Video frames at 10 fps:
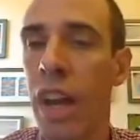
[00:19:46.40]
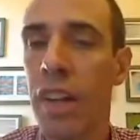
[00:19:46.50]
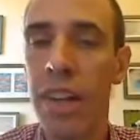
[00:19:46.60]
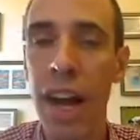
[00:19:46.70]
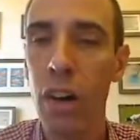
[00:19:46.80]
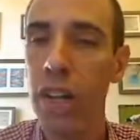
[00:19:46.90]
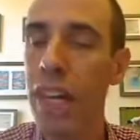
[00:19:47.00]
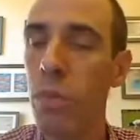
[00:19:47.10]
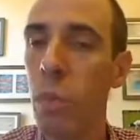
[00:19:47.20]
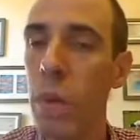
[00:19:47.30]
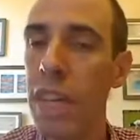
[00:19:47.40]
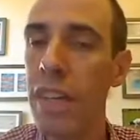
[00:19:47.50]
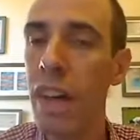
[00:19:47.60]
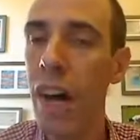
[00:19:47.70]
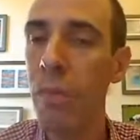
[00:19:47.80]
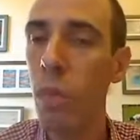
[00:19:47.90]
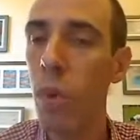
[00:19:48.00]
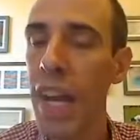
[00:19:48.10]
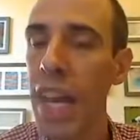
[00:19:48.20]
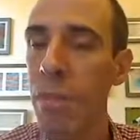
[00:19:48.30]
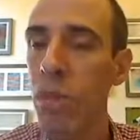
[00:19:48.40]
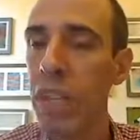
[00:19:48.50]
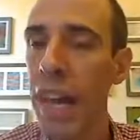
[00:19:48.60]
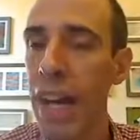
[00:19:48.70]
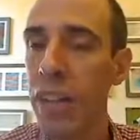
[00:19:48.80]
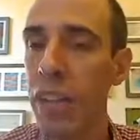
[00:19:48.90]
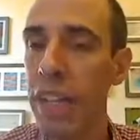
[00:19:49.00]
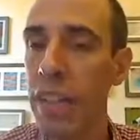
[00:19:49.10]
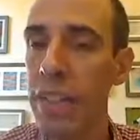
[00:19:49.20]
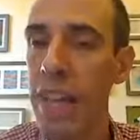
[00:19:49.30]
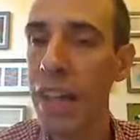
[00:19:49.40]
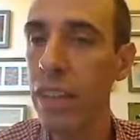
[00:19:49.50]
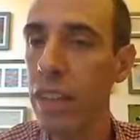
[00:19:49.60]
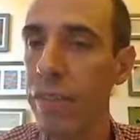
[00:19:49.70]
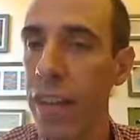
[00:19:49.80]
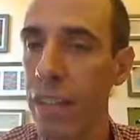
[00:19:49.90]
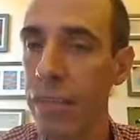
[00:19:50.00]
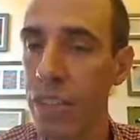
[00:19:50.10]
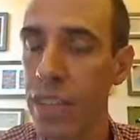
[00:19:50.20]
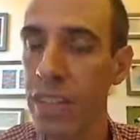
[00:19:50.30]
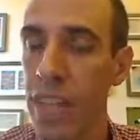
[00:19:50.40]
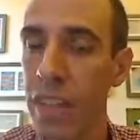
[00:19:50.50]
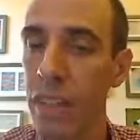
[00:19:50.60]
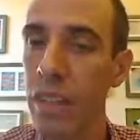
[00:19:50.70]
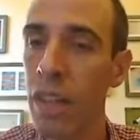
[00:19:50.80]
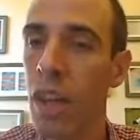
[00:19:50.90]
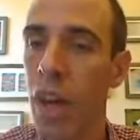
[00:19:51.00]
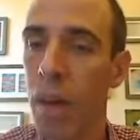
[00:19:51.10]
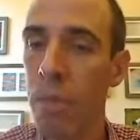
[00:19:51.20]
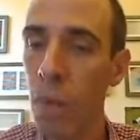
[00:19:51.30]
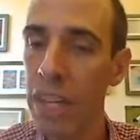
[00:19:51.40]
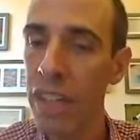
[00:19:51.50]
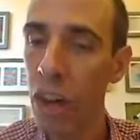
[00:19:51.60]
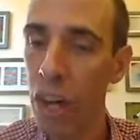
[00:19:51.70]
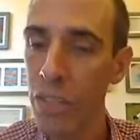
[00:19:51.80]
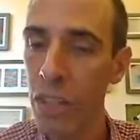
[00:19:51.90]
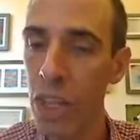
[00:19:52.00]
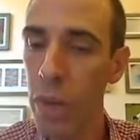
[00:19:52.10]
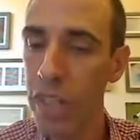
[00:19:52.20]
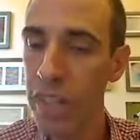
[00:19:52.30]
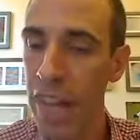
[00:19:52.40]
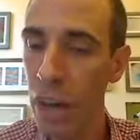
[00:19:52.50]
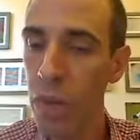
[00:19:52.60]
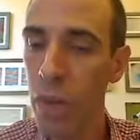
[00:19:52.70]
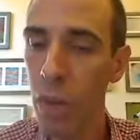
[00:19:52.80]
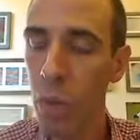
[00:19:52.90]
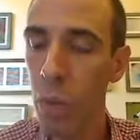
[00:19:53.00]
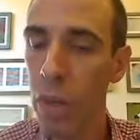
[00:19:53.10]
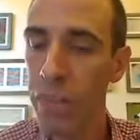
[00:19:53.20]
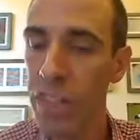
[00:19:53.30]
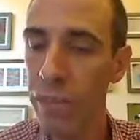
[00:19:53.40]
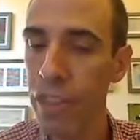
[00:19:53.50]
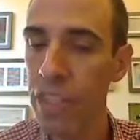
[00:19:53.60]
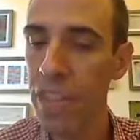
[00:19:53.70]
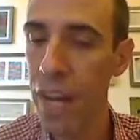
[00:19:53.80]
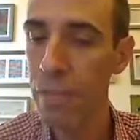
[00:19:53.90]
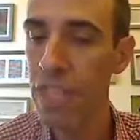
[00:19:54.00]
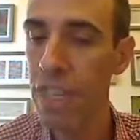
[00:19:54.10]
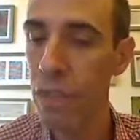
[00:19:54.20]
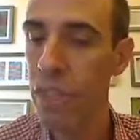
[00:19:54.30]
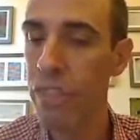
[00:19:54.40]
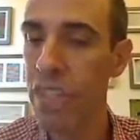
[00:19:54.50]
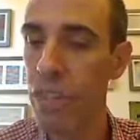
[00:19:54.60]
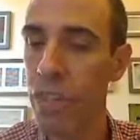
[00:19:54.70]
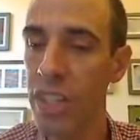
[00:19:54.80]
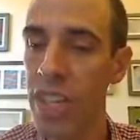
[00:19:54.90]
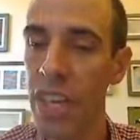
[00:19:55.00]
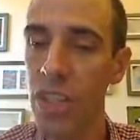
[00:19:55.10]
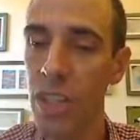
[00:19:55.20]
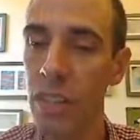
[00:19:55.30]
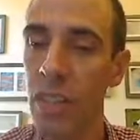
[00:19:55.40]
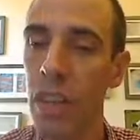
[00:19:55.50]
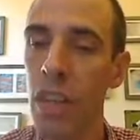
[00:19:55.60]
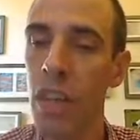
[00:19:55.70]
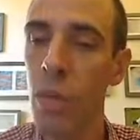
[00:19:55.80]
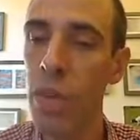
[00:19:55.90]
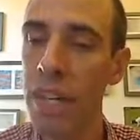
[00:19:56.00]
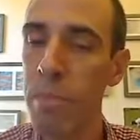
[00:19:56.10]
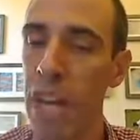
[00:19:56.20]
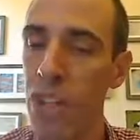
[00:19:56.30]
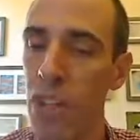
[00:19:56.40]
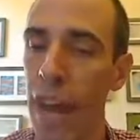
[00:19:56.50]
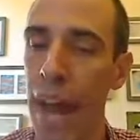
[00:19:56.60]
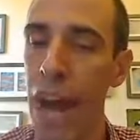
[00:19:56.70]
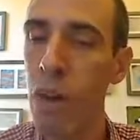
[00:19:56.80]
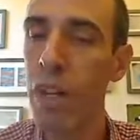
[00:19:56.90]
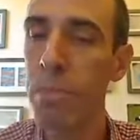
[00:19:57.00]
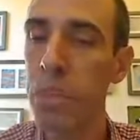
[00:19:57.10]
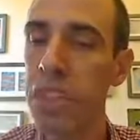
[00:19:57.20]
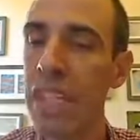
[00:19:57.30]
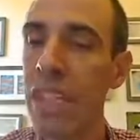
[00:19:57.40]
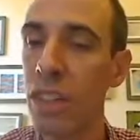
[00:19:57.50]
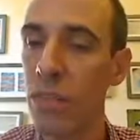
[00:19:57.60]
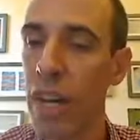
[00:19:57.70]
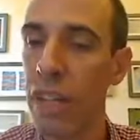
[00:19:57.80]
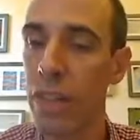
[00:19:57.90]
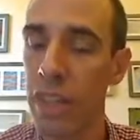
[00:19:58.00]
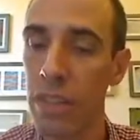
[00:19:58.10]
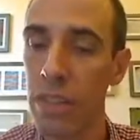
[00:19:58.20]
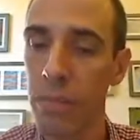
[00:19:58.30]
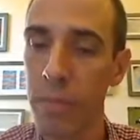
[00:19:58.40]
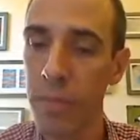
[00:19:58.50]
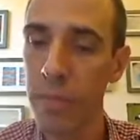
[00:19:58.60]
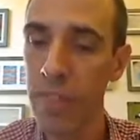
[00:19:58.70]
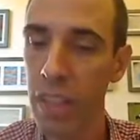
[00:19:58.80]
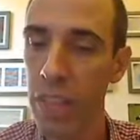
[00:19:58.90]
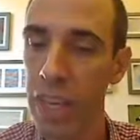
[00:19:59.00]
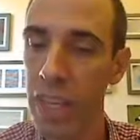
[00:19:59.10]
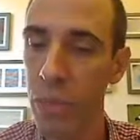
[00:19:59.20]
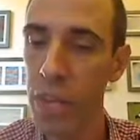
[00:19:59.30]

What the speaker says: Now, again, we were able to calculate a Sadler effect for this data, but we can also go in now with different time scales of discretization. We can measure how complete the record is, right? If we